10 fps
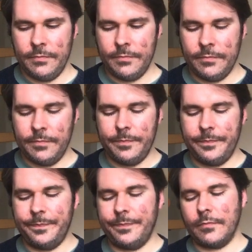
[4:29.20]

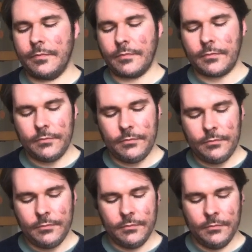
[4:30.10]

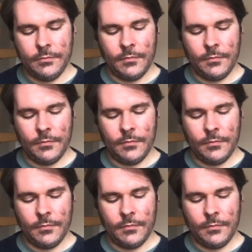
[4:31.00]
(silence)